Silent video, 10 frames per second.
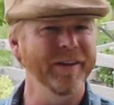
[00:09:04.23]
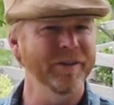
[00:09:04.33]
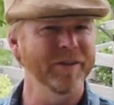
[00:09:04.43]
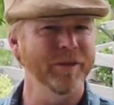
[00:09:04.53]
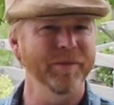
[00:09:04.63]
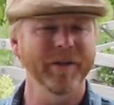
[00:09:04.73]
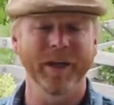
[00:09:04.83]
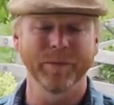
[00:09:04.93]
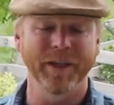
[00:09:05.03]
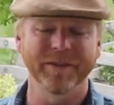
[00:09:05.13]
or something,
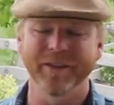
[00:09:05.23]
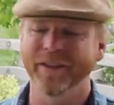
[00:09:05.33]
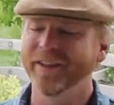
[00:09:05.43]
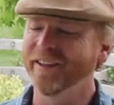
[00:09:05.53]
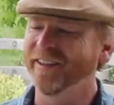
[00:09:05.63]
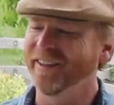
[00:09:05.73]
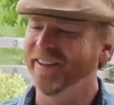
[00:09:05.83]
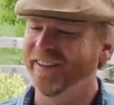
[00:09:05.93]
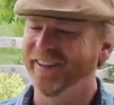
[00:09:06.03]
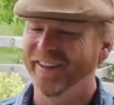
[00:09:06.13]
I'm guessing.
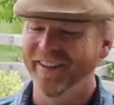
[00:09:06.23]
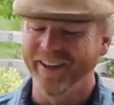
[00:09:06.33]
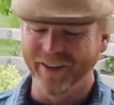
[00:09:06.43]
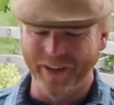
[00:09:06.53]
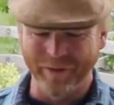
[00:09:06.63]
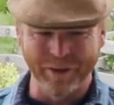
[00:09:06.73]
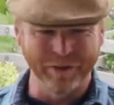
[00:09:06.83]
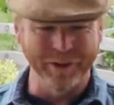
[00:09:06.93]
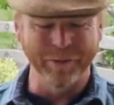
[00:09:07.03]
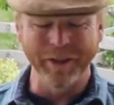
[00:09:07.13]
I don't have it in
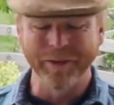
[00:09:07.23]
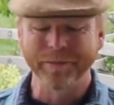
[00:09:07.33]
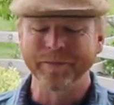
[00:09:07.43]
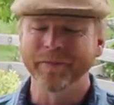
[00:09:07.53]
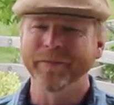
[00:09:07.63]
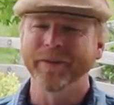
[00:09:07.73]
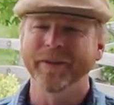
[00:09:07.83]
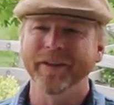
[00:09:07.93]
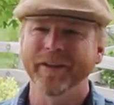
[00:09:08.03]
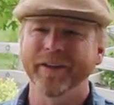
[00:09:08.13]
front of me.
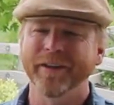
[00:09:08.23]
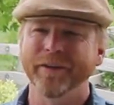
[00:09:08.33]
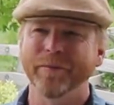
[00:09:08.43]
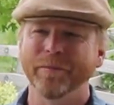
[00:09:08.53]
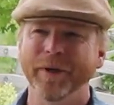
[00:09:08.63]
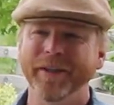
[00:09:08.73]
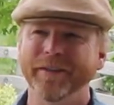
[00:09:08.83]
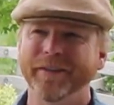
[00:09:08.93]
But